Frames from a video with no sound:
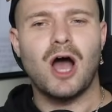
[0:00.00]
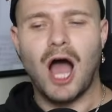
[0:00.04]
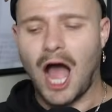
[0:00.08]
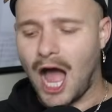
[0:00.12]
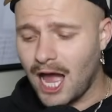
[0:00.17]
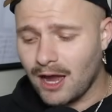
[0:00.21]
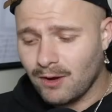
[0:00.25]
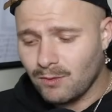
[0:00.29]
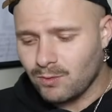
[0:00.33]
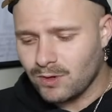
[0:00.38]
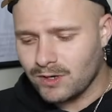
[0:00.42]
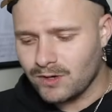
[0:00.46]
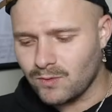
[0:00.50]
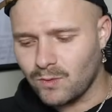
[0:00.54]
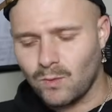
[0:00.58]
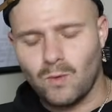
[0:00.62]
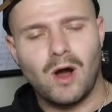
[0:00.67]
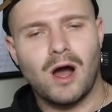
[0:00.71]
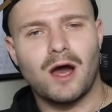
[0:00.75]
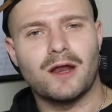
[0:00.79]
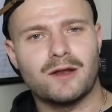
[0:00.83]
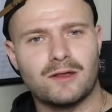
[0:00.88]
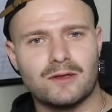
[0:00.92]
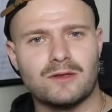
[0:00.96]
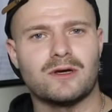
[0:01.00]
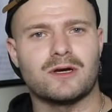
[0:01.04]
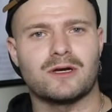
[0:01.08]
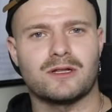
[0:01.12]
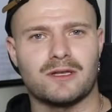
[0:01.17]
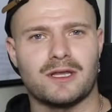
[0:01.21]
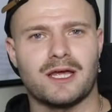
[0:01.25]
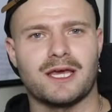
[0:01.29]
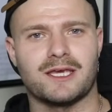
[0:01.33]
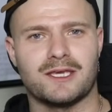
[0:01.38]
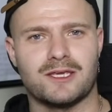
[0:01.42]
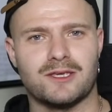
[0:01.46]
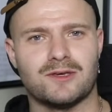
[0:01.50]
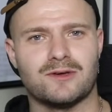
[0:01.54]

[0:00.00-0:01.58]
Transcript: I wouldn't want to look like